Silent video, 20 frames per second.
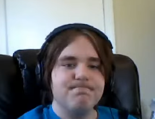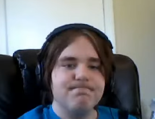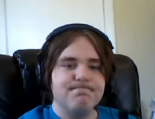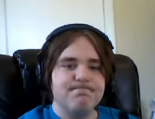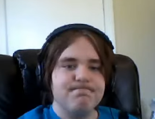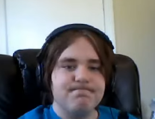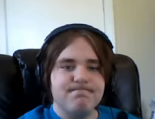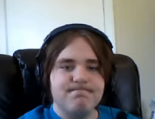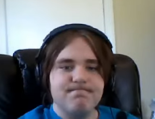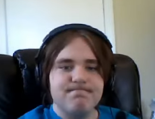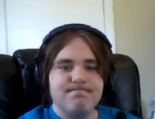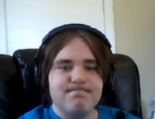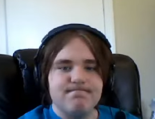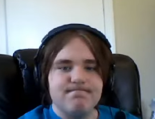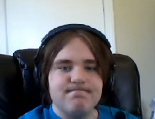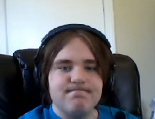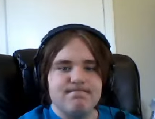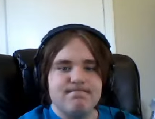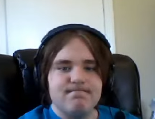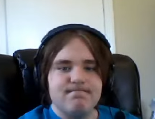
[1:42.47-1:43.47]

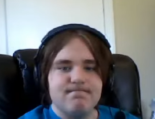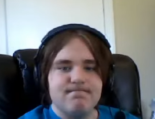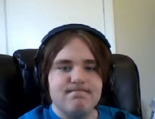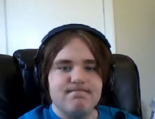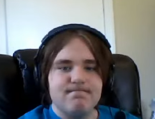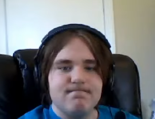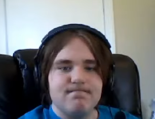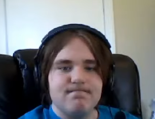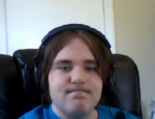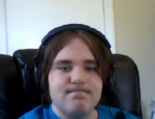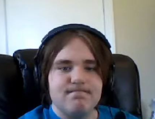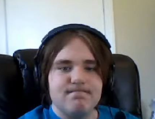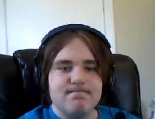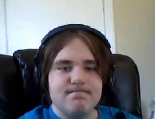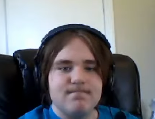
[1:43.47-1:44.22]
(silence)